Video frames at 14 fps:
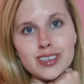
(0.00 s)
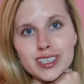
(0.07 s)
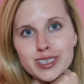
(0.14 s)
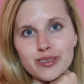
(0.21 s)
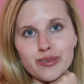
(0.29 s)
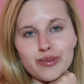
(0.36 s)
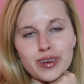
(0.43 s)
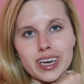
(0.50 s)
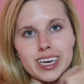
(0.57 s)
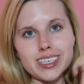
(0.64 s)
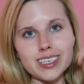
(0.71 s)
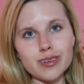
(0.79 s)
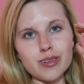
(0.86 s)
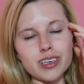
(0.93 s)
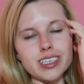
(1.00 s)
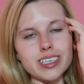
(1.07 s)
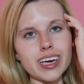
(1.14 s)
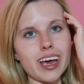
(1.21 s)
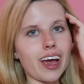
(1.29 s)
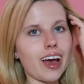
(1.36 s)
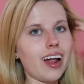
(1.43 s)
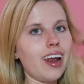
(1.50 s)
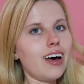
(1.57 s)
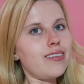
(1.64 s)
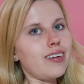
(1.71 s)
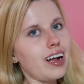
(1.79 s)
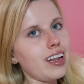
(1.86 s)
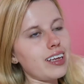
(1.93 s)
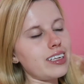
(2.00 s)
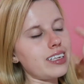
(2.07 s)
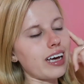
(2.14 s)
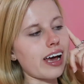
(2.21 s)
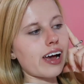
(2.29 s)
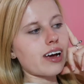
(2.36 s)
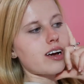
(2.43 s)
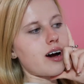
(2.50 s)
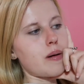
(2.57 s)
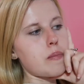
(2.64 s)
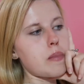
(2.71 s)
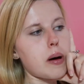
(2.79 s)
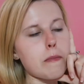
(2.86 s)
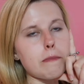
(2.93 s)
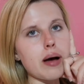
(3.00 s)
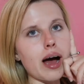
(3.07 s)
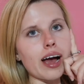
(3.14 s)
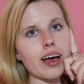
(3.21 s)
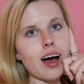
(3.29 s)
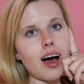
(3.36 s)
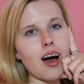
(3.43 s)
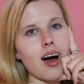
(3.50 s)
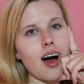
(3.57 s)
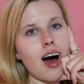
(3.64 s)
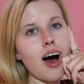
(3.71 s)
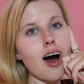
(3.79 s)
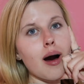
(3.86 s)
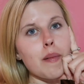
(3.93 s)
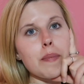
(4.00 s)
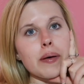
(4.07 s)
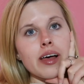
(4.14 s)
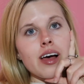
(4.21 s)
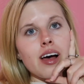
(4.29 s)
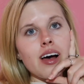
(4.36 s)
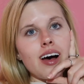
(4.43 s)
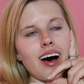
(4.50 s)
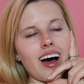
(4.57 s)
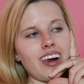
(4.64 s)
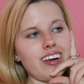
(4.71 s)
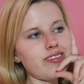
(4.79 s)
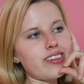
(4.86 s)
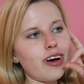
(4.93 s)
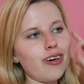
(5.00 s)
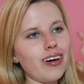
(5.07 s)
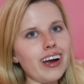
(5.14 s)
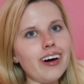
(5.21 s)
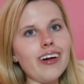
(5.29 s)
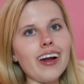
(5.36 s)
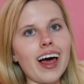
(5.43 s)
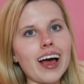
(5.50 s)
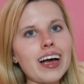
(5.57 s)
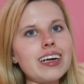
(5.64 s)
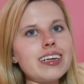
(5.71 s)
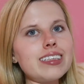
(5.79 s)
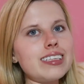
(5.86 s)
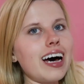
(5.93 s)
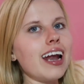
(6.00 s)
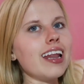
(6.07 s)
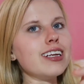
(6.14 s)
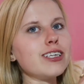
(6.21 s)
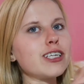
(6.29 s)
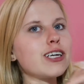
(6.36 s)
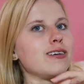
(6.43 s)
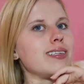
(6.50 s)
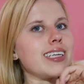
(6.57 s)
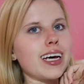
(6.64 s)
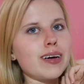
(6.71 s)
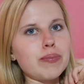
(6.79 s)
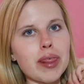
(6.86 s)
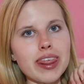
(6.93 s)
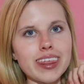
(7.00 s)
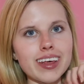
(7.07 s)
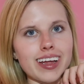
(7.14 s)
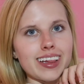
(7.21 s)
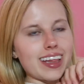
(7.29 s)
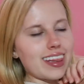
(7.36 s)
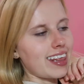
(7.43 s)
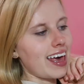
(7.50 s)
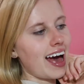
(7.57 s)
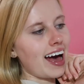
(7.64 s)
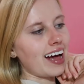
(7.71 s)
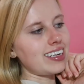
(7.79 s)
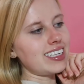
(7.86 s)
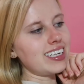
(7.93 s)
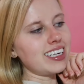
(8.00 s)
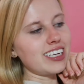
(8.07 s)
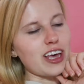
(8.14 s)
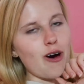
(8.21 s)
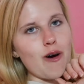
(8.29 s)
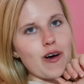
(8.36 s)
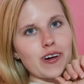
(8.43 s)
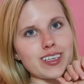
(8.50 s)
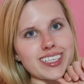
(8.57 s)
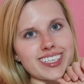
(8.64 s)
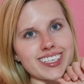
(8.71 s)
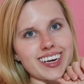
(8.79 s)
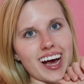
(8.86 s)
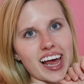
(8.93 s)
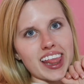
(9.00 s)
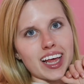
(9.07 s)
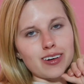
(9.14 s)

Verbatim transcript: I've just finished watching Love Island and come back up. I love the whole little like talent show segment thing that they had going on tonight.